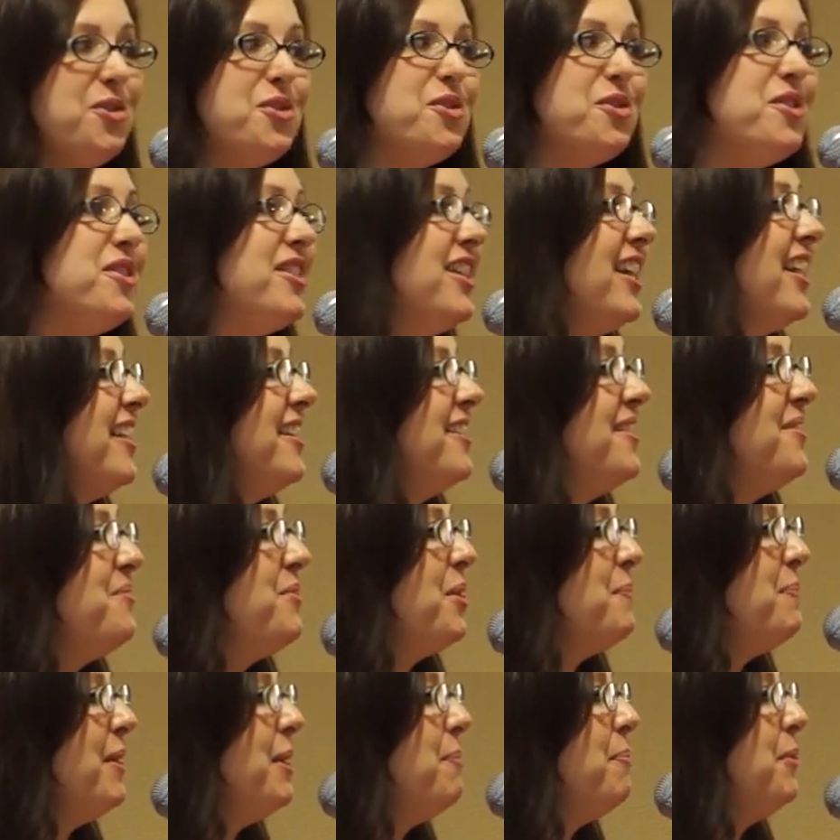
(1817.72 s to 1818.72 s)
understand
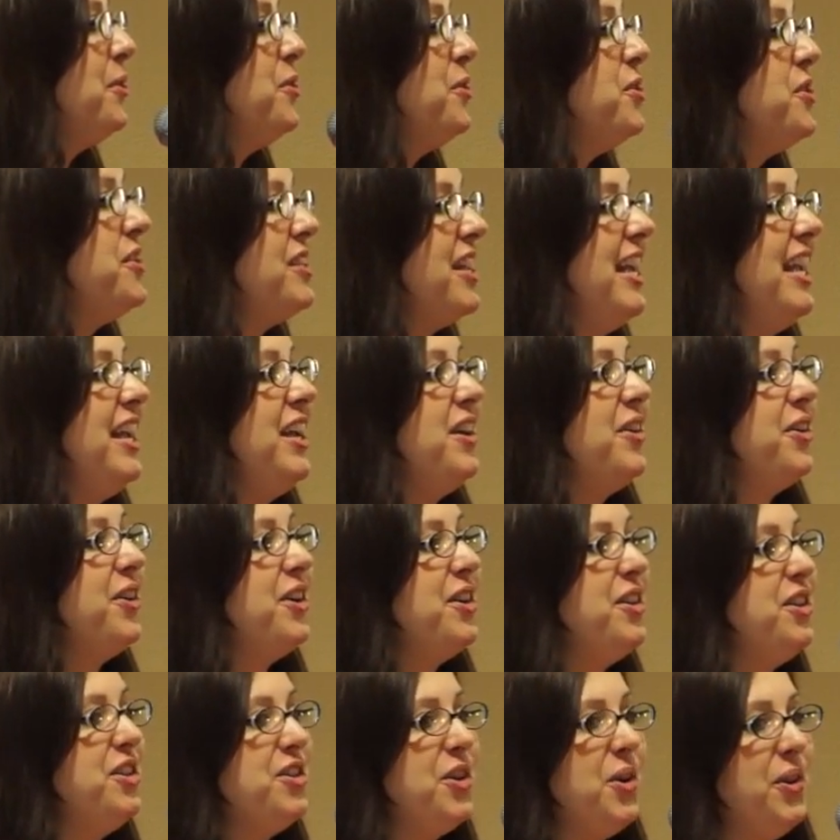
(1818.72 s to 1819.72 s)
what people are saying
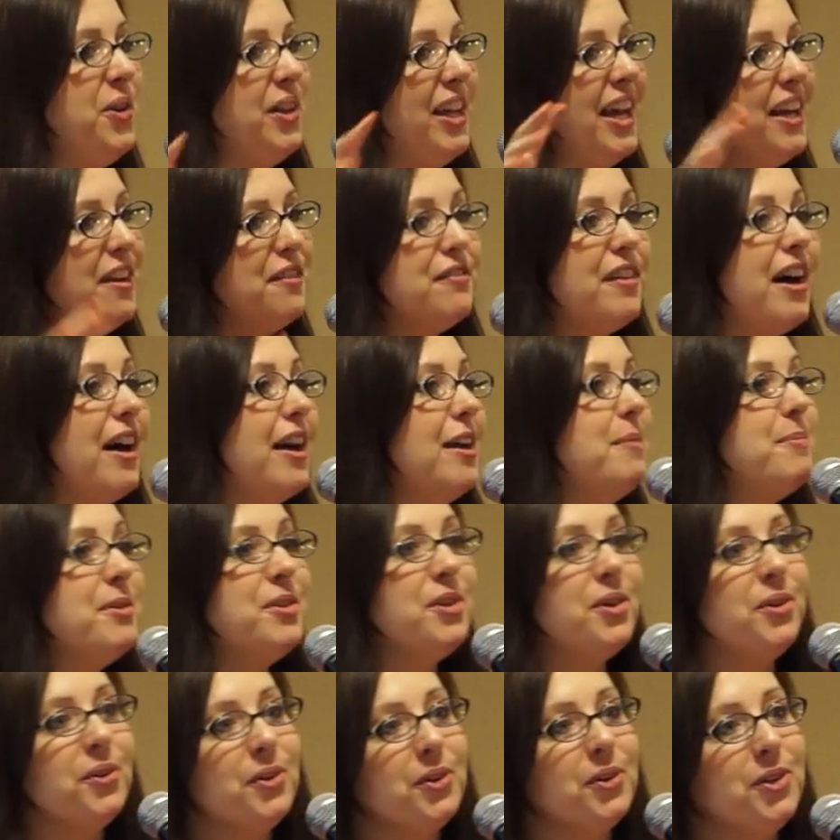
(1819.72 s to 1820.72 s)
or you don't like a vibe
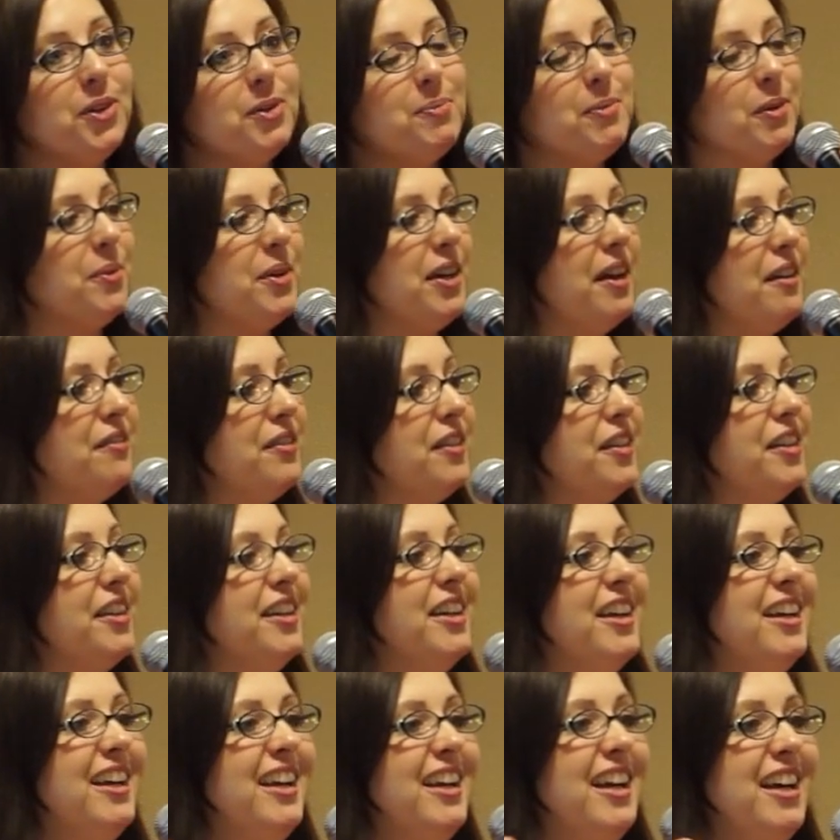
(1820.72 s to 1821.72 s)
in a group or
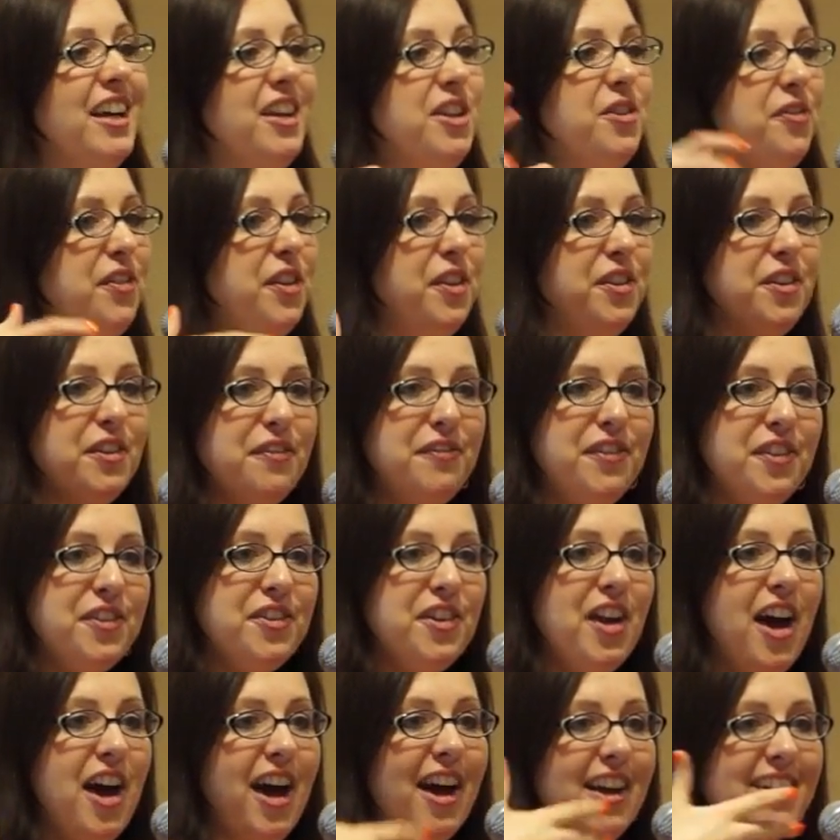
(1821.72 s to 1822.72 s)
whatever, if
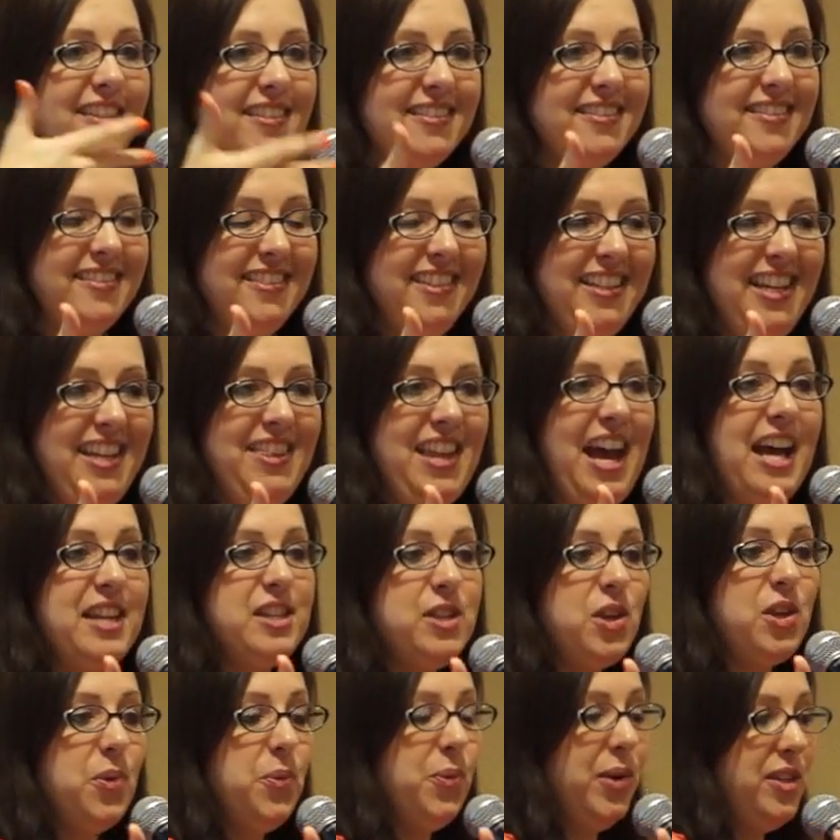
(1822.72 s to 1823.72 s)
you're not, and
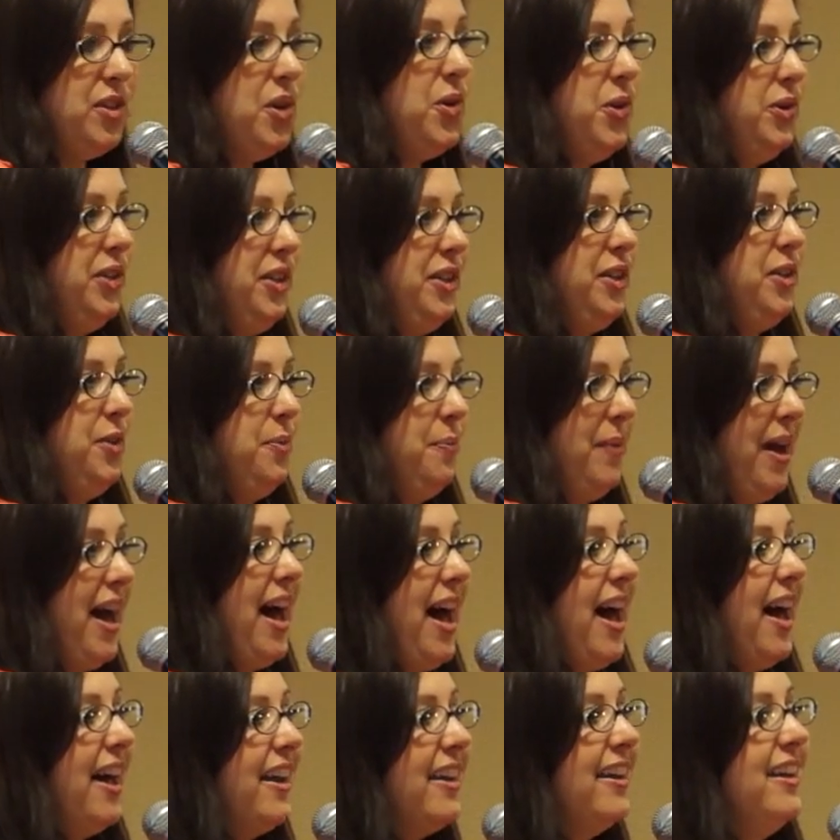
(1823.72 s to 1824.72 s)
that's what's holding you
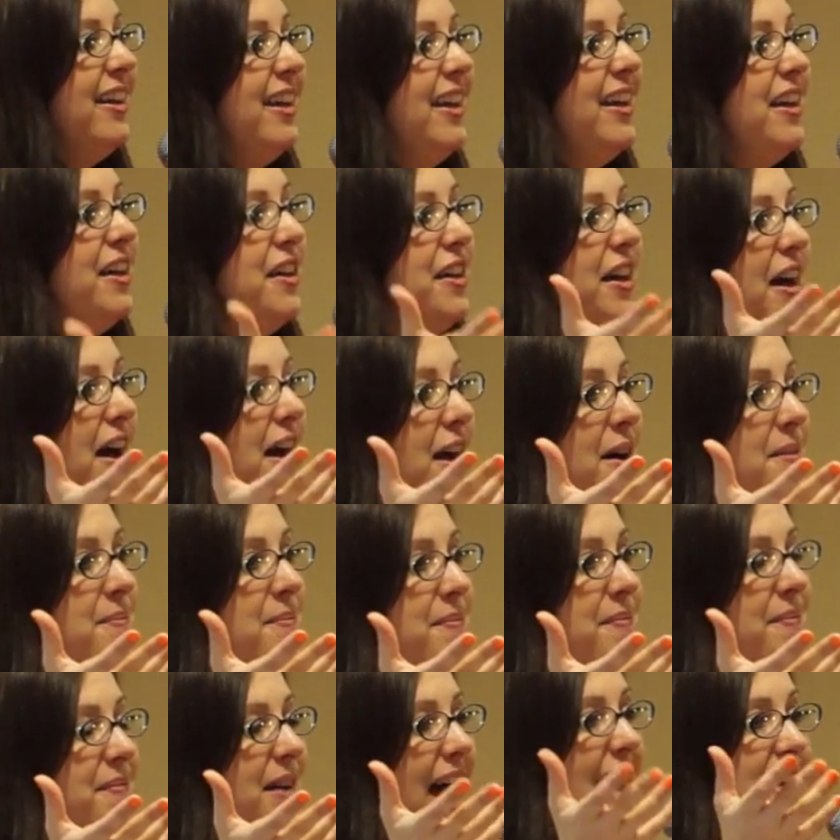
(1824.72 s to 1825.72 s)
back,
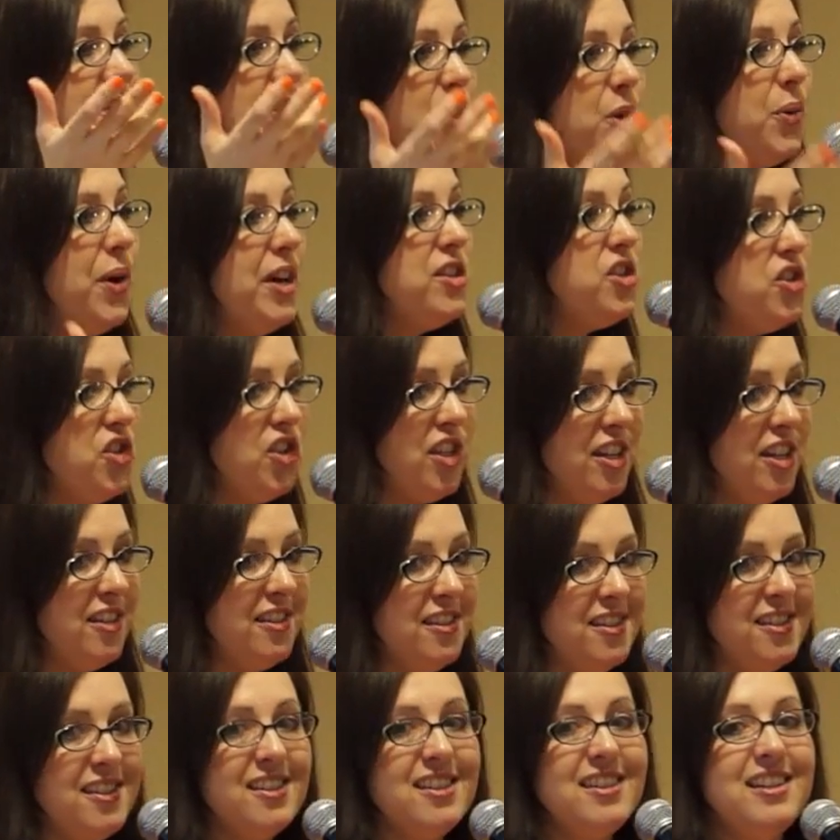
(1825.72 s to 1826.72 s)
ask
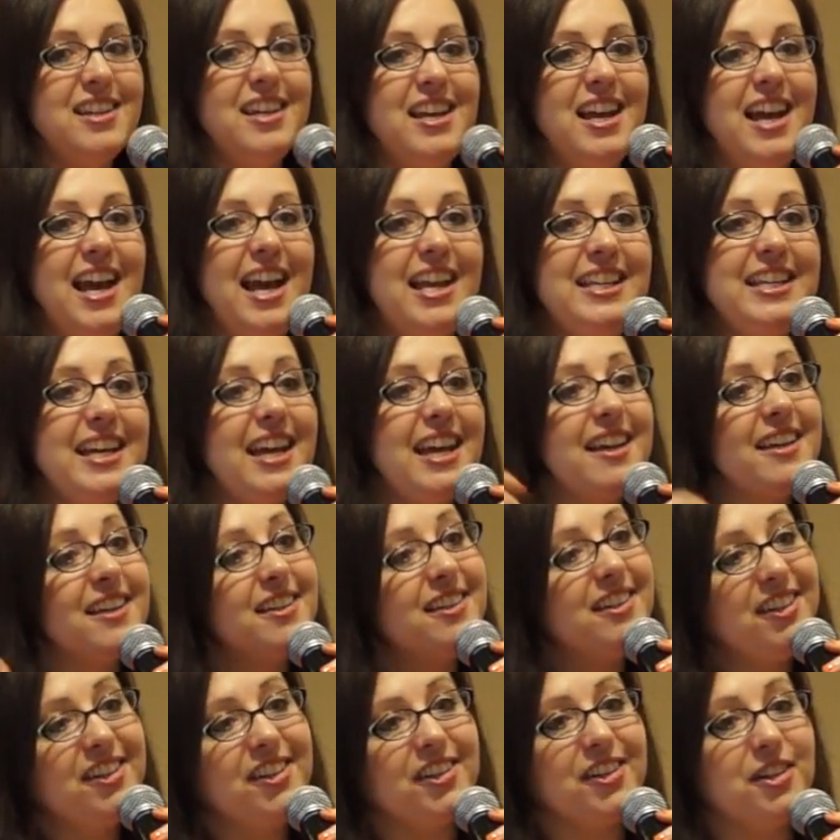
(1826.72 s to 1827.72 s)
questions and get
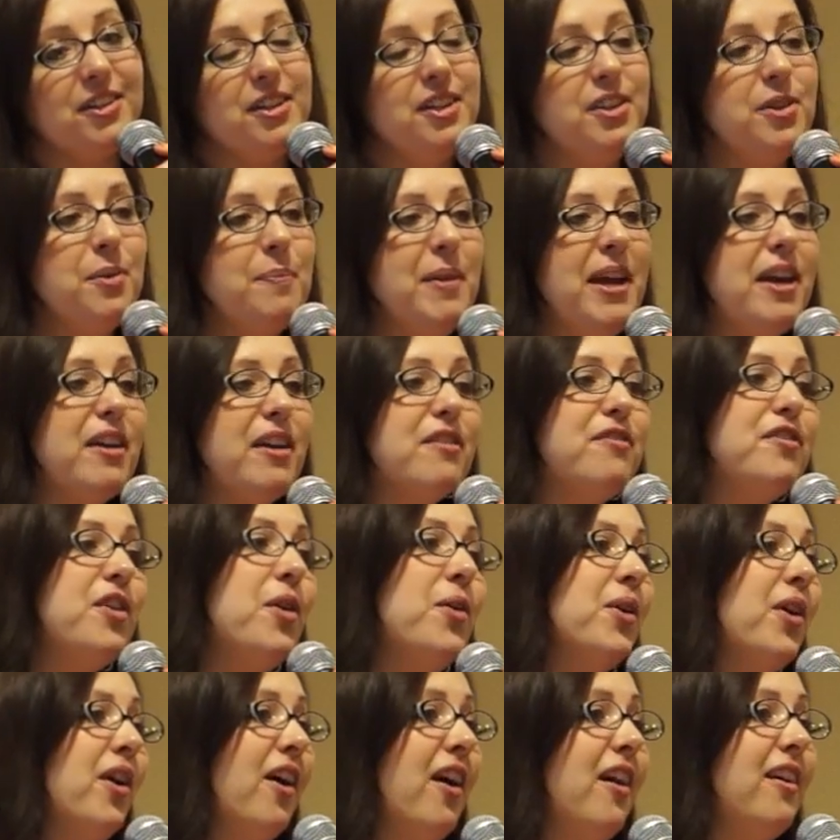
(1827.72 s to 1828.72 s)
clear. Make a
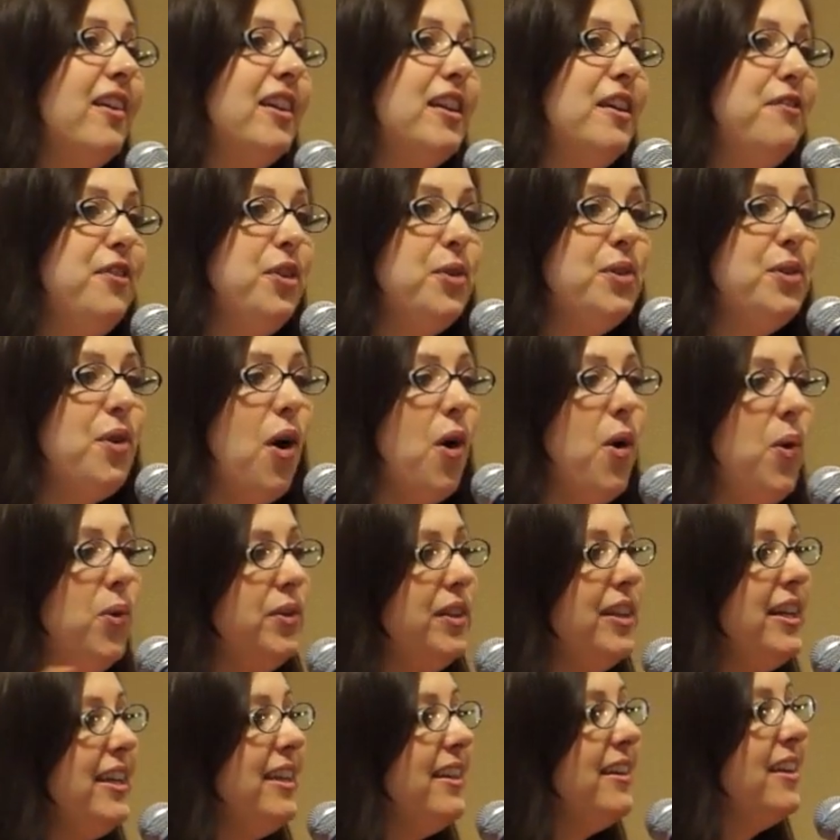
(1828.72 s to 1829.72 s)
phone call. If you
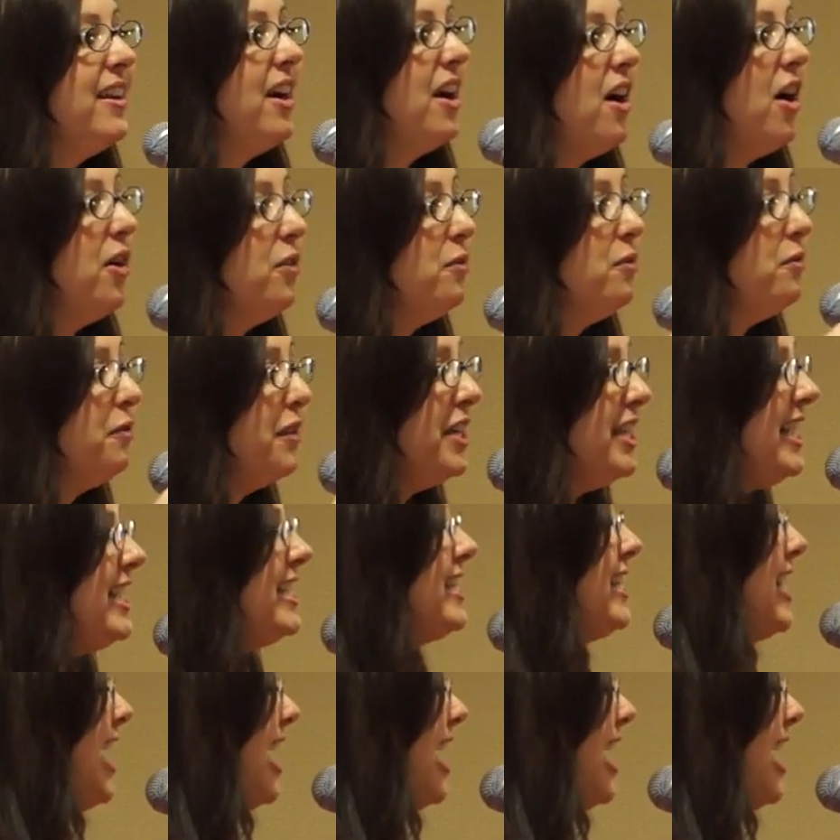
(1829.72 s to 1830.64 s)
only are reading